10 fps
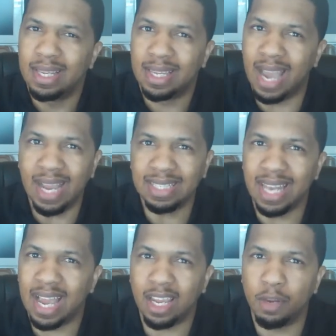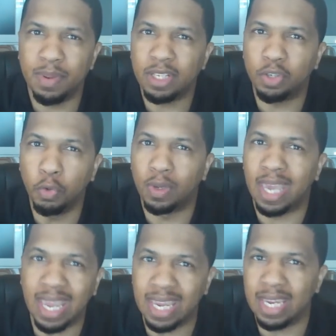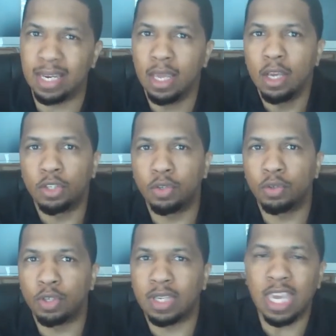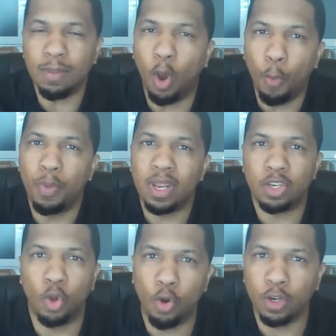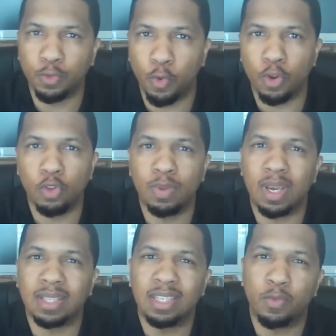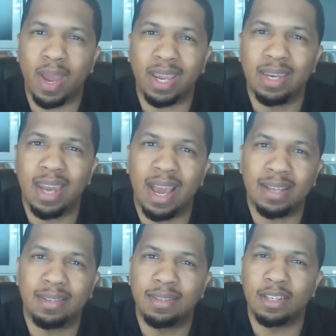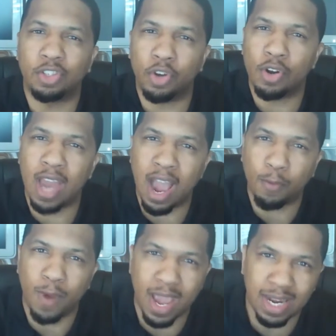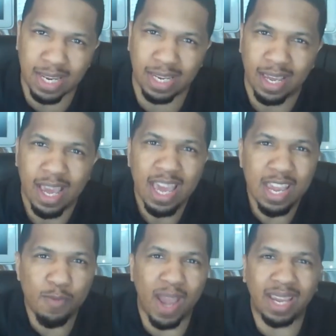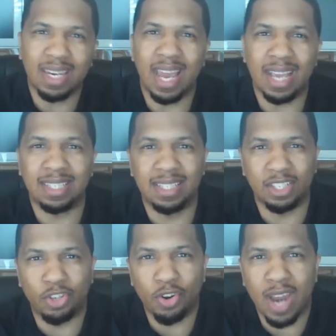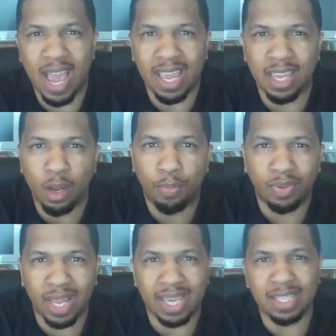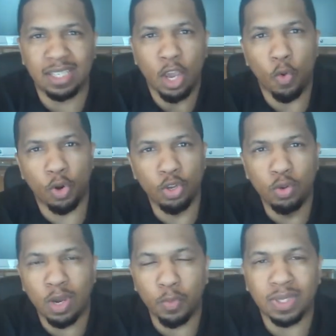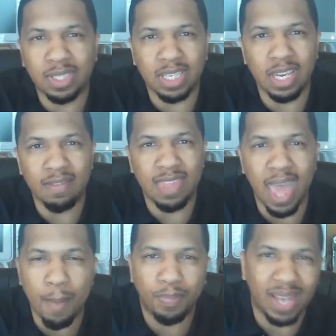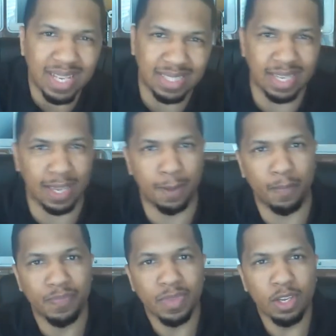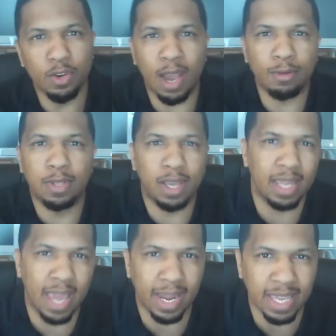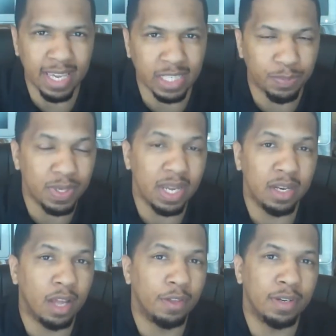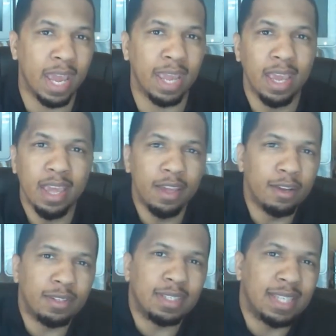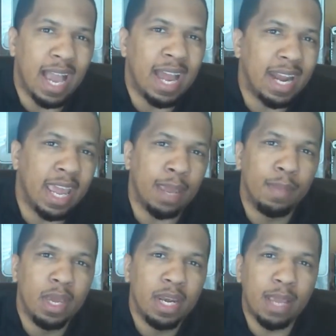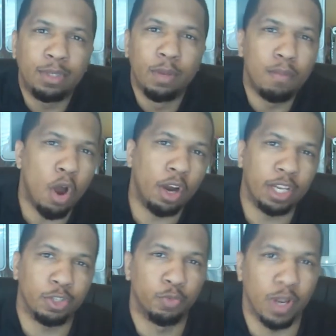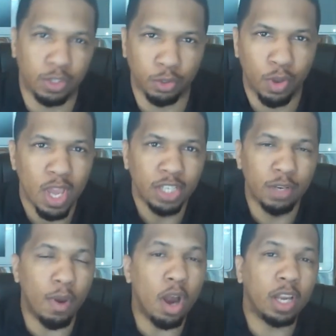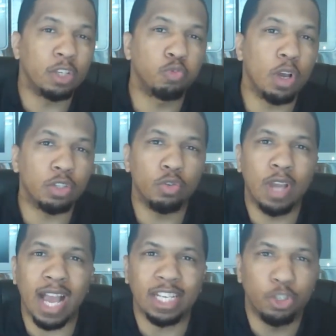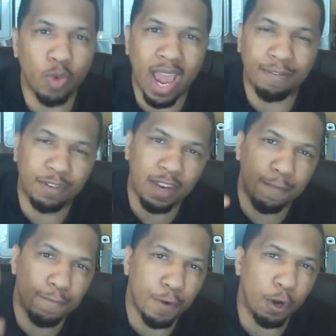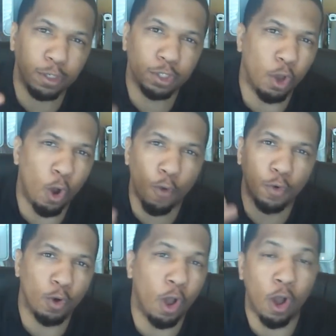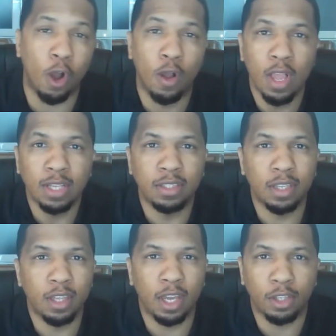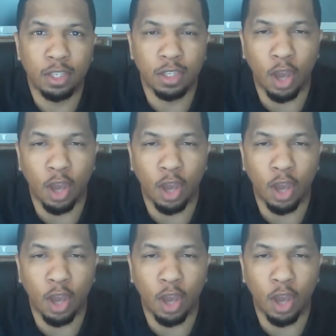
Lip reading: God's not going to be too keen to keep opening doors for you because he recognizes that you're not ready. He recognizes that you're not in a place where you can receive that blessing. I was looking at ESPN the other day. There's this guy named Jamarcus Russell. Jamarcus Russell got drafted first overall to the